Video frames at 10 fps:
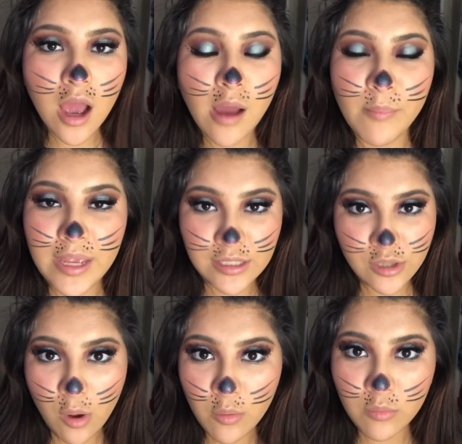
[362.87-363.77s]
and
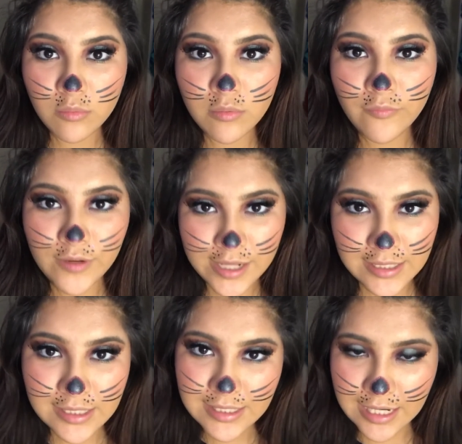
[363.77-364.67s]
don't forget
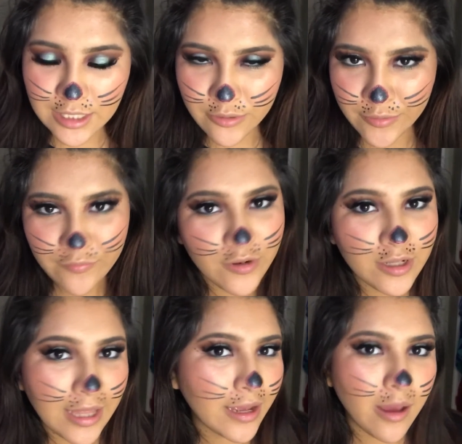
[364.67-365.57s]
to stay tuned for
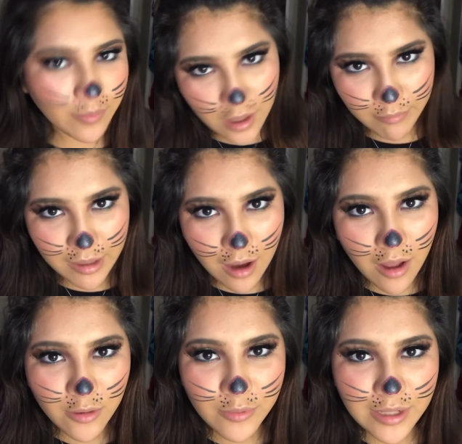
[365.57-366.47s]
like upcoming
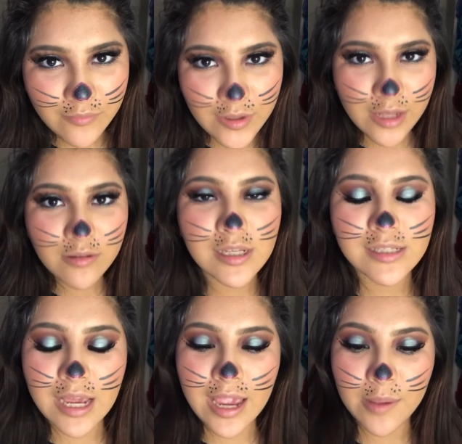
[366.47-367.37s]
Halloween videos, because
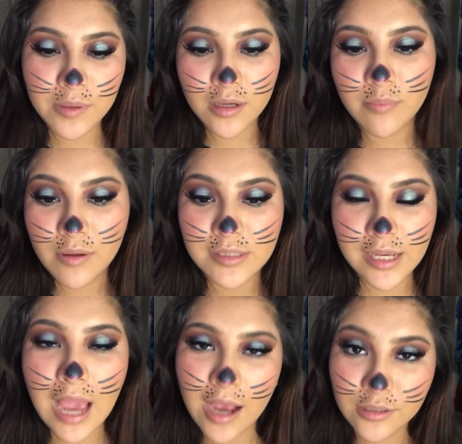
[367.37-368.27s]
I am gonna post
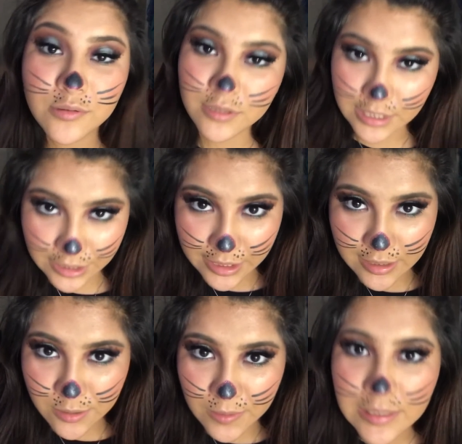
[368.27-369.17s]
like actual
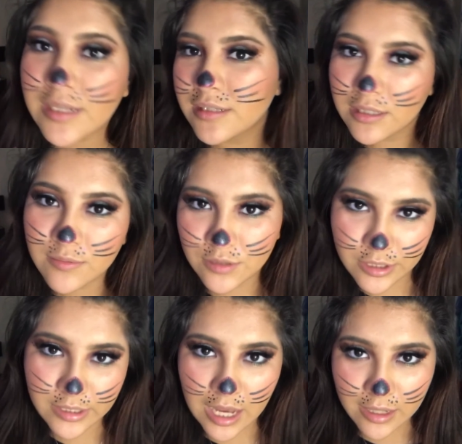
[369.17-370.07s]
serious ones, because this was
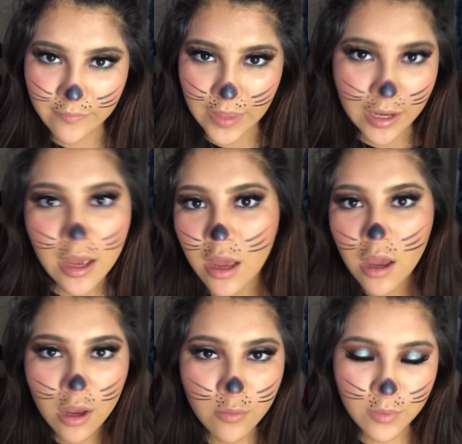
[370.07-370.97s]
just kind of like
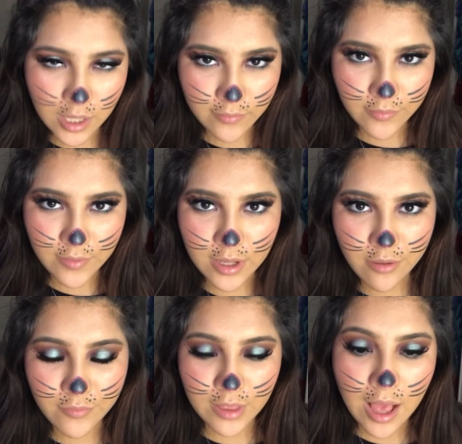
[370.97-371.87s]
whatever video
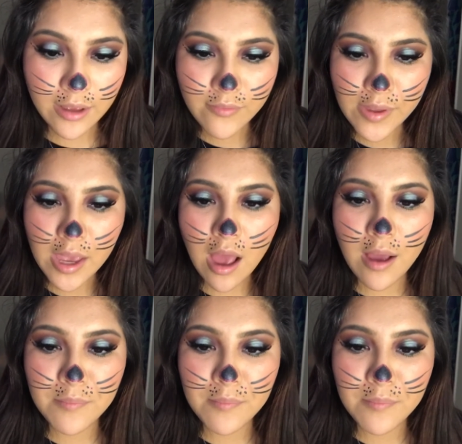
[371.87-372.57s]
for the heck of it.